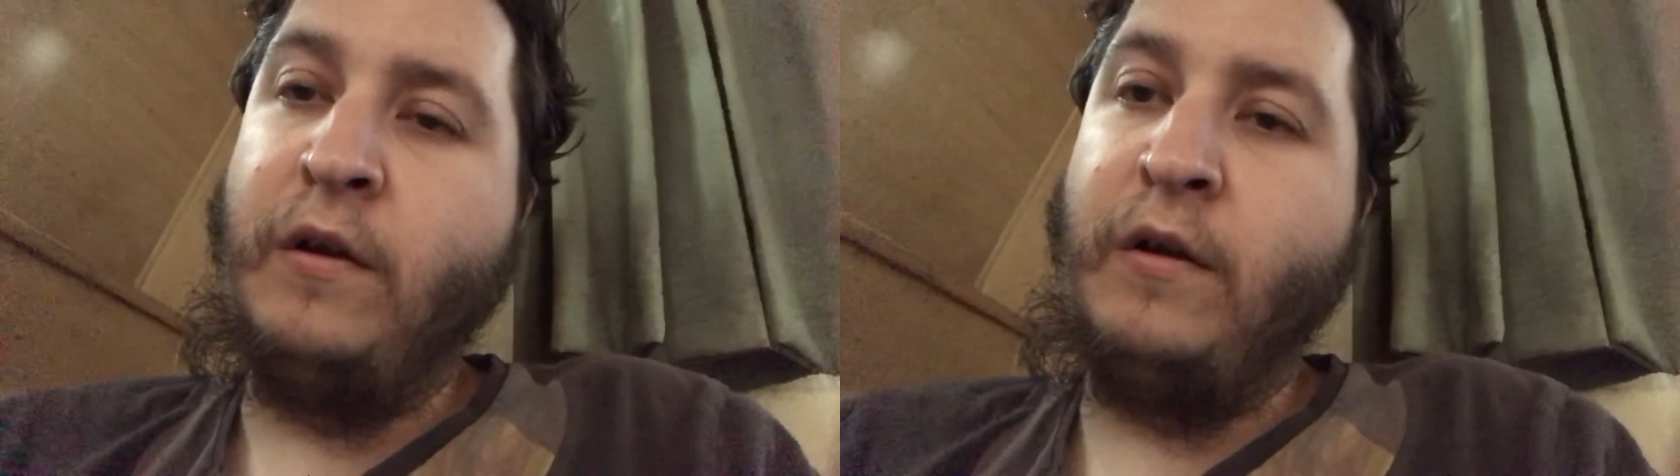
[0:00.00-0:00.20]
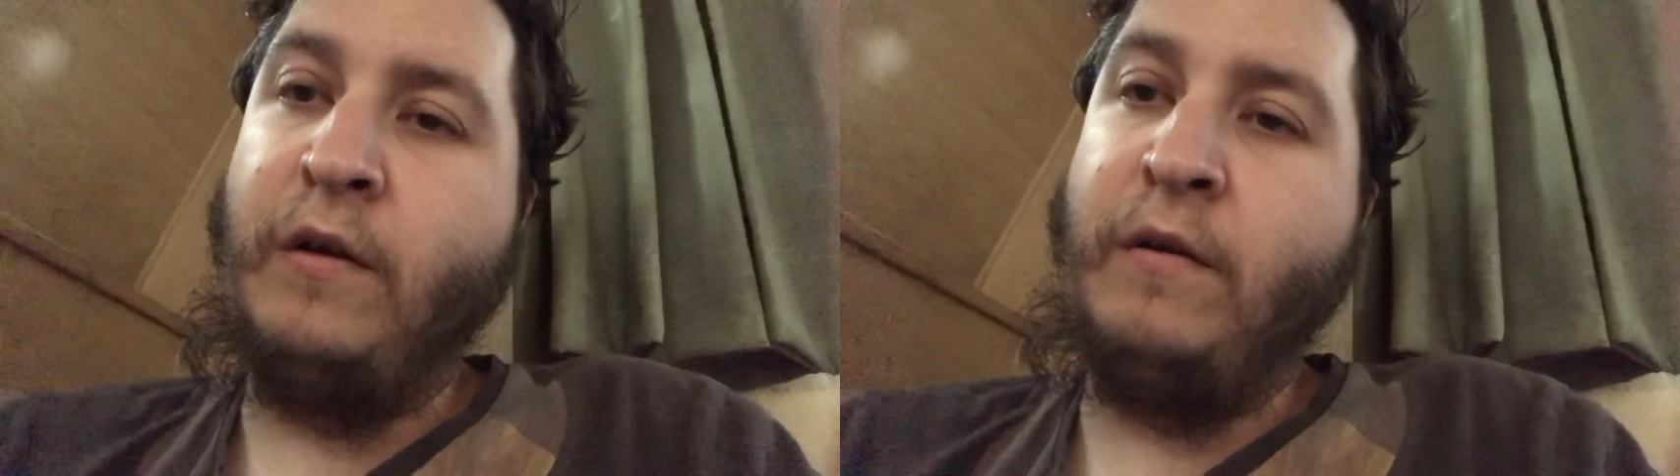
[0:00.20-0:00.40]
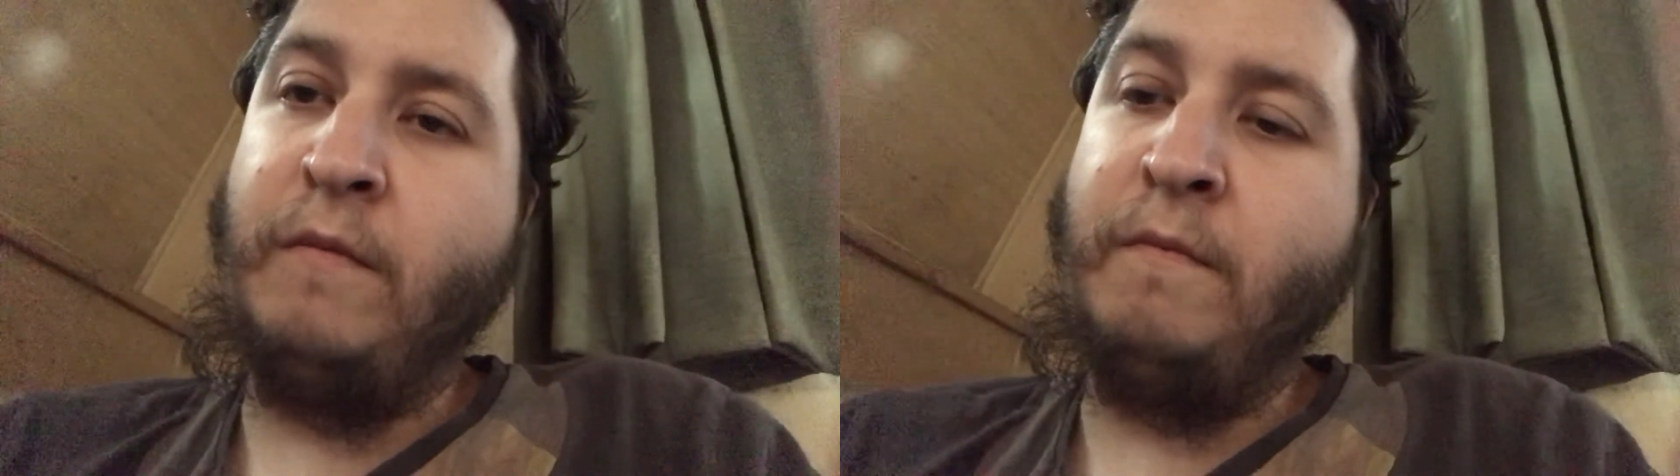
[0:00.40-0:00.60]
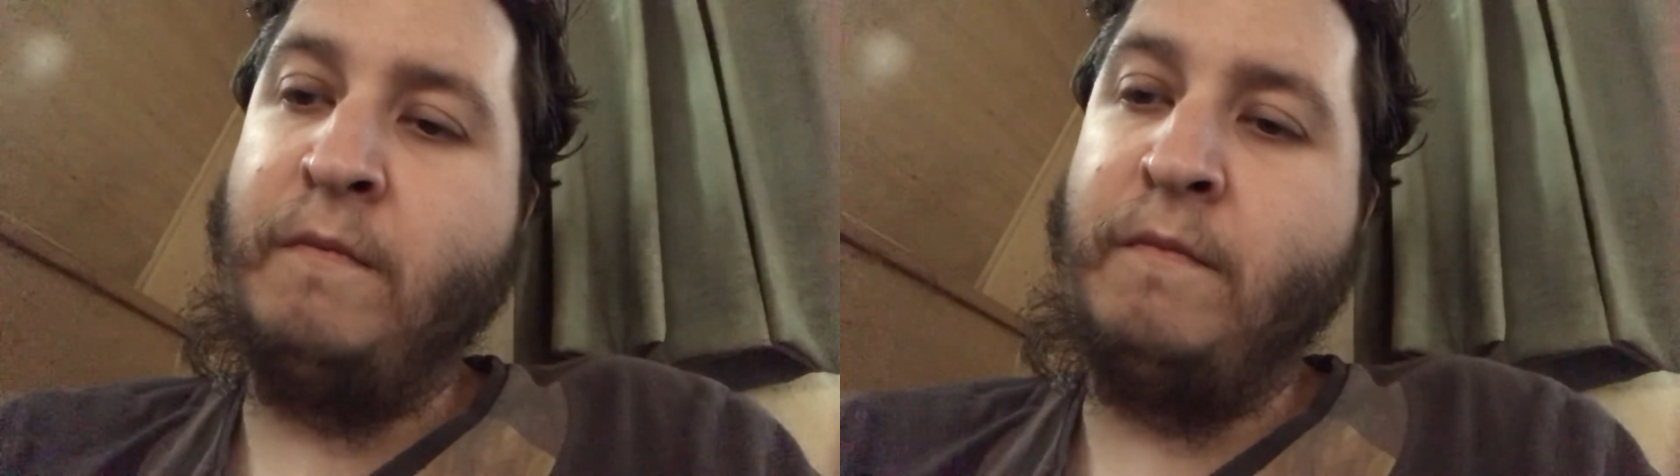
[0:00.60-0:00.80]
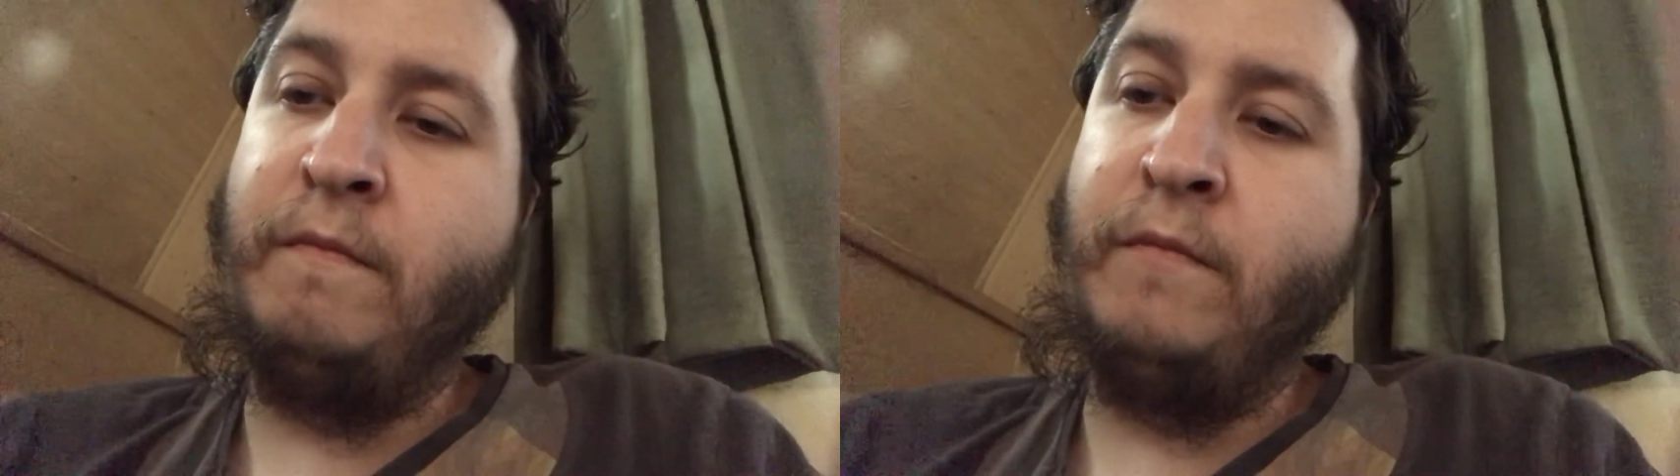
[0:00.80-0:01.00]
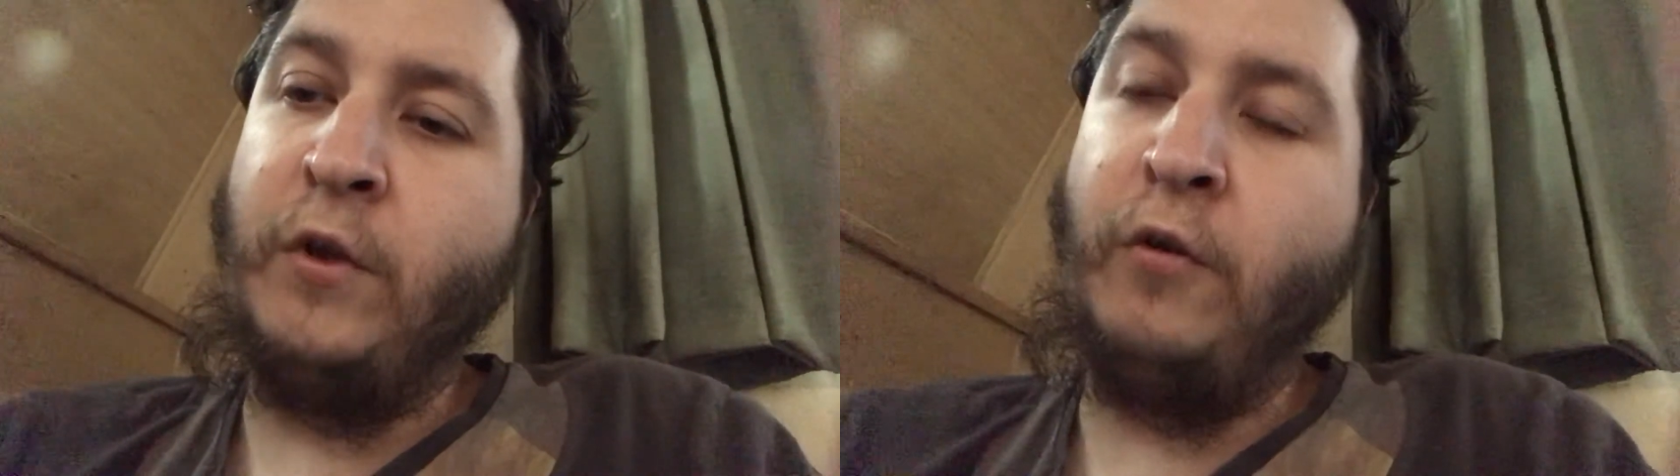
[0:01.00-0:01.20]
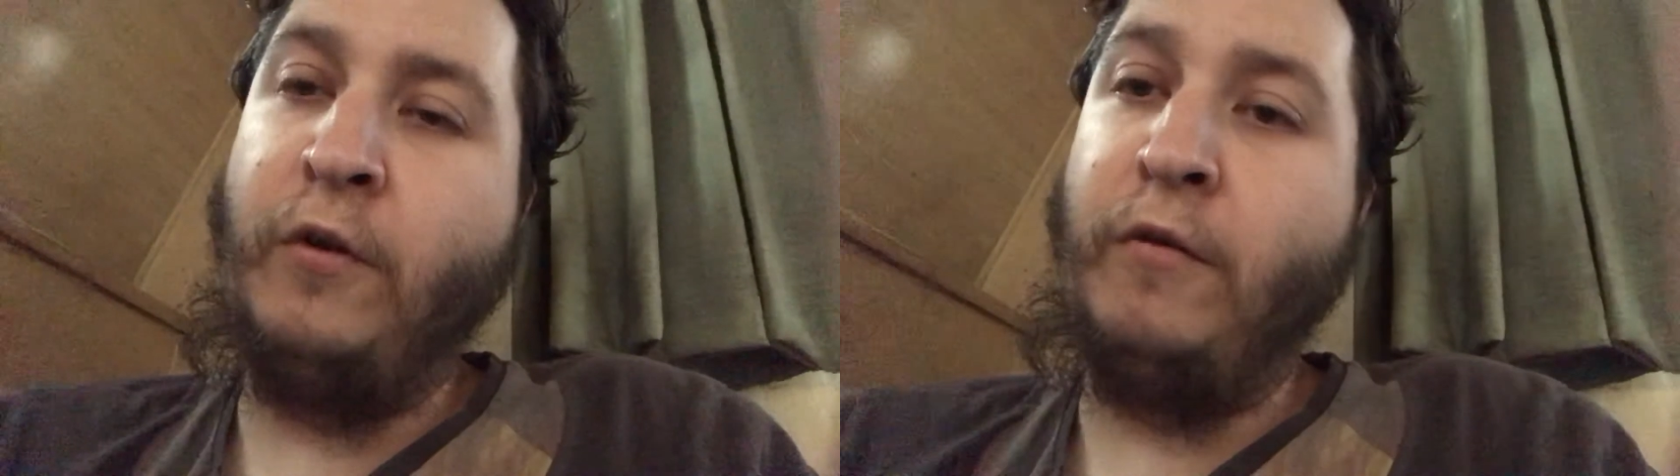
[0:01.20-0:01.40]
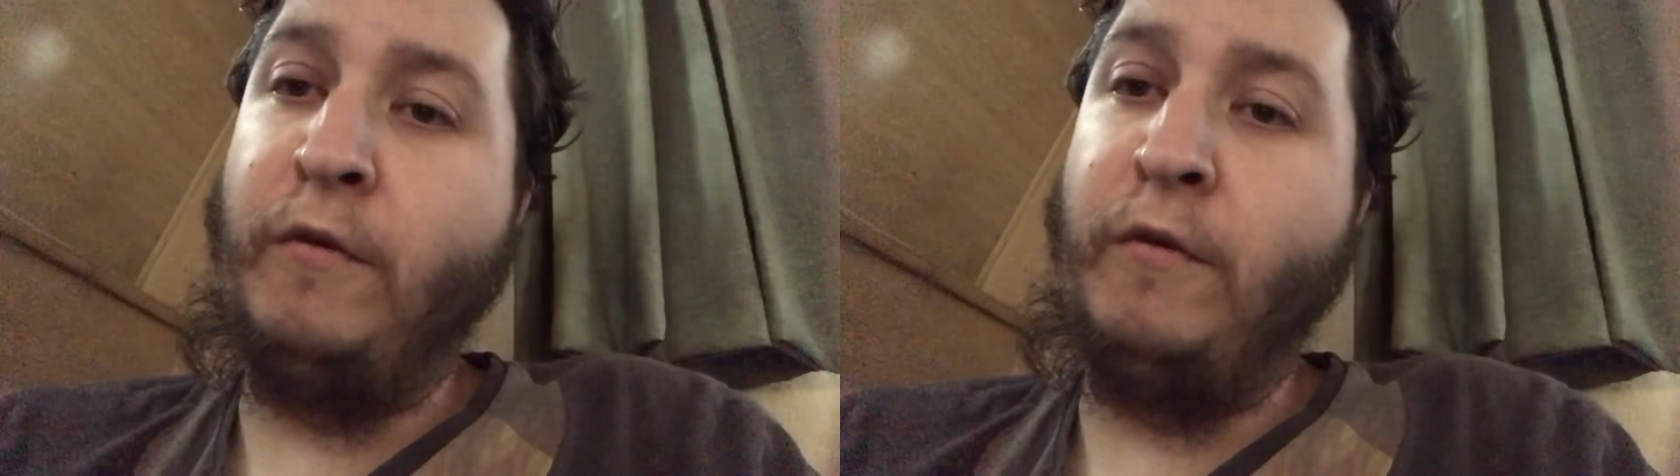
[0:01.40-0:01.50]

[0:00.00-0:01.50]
Um, a lot of